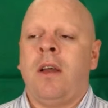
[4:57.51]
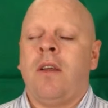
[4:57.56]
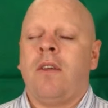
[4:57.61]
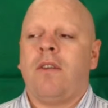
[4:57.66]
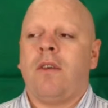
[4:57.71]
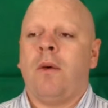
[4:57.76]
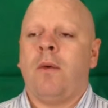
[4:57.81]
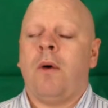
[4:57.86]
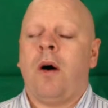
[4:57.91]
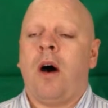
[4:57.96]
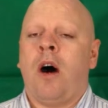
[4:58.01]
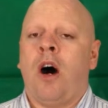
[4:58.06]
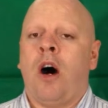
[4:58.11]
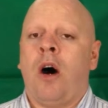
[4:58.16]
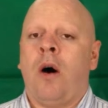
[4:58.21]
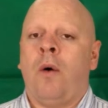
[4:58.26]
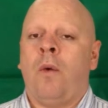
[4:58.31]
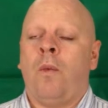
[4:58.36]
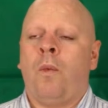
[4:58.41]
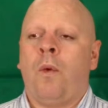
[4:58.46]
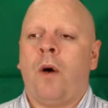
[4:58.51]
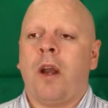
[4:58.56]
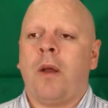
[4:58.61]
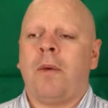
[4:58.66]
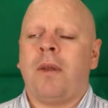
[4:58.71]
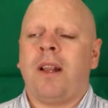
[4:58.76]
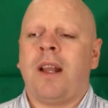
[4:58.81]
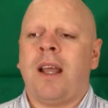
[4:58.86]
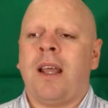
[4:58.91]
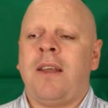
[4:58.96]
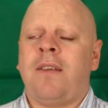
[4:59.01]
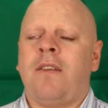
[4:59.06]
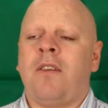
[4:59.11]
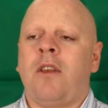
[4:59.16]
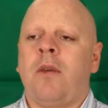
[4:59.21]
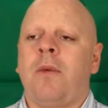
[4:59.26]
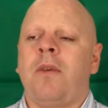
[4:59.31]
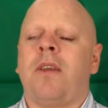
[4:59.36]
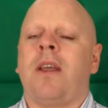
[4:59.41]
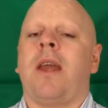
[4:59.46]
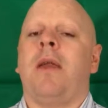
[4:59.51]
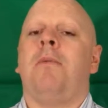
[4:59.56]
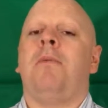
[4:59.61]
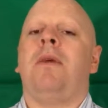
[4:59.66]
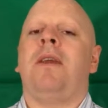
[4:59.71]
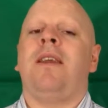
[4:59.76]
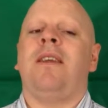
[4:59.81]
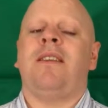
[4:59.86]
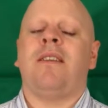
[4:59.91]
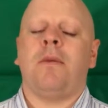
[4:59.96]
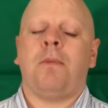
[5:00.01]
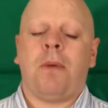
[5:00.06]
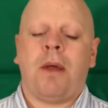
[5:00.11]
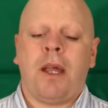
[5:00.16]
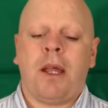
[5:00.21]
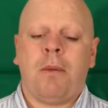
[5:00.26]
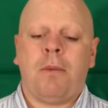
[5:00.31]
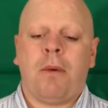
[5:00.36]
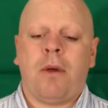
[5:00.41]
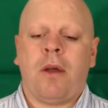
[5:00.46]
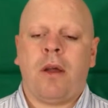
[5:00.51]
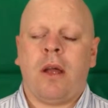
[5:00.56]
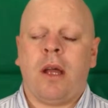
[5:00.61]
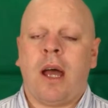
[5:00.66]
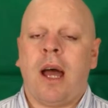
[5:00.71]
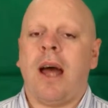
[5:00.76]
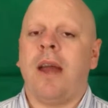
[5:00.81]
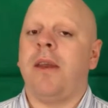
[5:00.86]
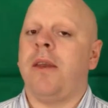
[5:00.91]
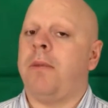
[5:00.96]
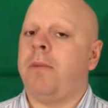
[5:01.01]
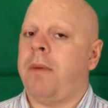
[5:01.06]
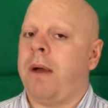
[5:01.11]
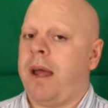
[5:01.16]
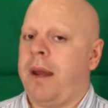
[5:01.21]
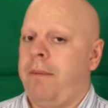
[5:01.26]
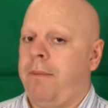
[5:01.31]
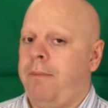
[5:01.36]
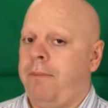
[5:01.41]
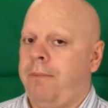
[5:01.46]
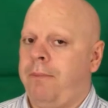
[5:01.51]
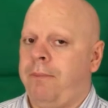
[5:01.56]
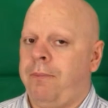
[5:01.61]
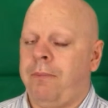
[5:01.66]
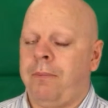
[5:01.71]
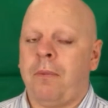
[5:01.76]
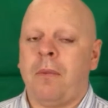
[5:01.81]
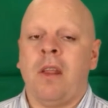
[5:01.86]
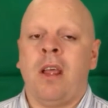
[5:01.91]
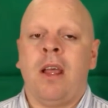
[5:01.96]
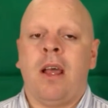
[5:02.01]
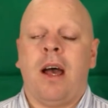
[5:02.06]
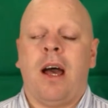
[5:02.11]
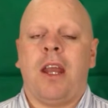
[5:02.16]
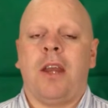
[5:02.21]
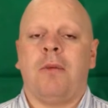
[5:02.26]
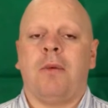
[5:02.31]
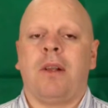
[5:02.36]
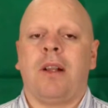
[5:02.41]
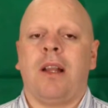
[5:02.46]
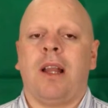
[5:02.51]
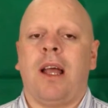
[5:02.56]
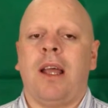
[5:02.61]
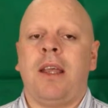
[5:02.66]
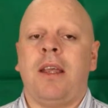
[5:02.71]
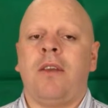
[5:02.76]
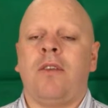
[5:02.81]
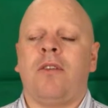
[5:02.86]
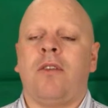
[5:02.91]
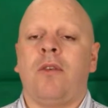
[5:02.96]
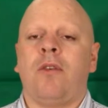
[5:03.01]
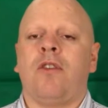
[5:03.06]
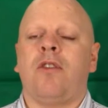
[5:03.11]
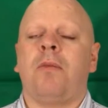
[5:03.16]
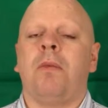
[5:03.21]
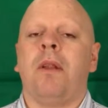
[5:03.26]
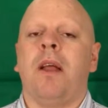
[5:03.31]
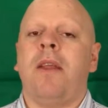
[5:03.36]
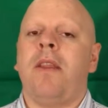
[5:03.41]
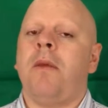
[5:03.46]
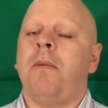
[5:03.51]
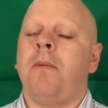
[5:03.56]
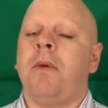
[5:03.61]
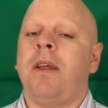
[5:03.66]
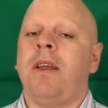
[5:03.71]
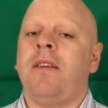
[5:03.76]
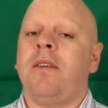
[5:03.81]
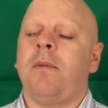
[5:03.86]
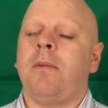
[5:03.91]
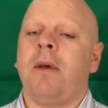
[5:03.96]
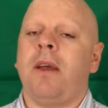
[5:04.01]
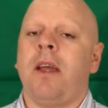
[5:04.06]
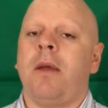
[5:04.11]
So what I would like you to do is get a piece of paper and a pen, and I would like you to split the piece of